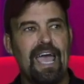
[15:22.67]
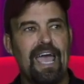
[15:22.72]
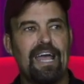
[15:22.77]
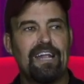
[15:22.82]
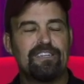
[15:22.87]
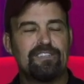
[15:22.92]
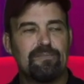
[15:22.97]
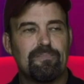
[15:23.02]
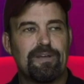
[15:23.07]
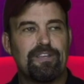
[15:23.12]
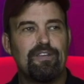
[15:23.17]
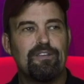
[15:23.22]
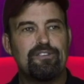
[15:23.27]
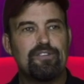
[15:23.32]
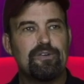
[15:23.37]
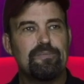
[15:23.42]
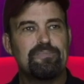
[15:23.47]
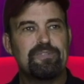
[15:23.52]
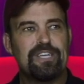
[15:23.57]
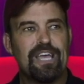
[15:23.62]
and to my
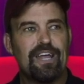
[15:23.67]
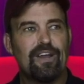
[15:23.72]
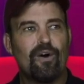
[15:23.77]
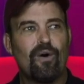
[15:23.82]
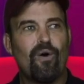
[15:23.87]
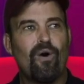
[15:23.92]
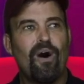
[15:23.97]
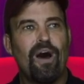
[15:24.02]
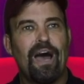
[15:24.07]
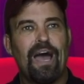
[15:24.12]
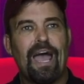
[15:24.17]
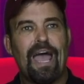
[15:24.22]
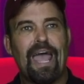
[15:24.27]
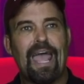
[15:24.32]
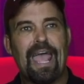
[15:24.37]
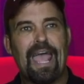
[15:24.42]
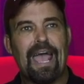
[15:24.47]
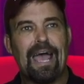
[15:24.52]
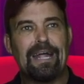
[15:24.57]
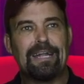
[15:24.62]
YouTube channel
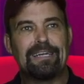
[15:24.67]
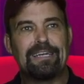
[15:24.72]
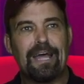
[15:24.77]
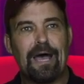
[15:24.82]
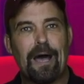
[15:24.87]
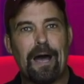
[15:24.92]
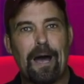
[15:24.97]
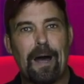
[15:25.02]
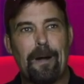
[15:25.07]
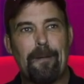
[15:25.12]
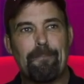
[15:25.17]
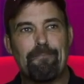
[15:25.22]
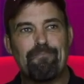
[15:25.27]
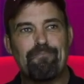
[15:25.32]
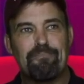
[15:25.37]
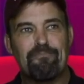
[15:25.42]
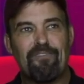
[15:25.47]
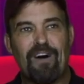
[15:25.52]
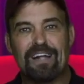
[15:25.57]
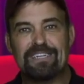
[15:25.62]
and
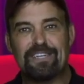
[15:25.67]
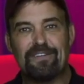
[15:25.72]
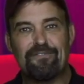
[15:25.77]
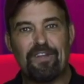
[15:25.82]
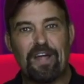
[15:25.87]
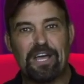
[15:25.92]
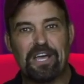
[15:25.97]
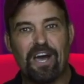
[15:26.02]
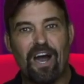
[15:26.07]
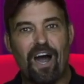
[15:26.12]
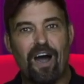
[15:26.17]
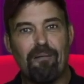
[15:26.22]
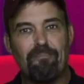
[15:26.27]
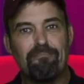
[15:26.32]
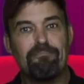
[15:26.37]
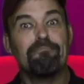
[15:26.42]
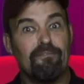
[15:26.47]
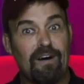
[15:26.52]
Voctave.com,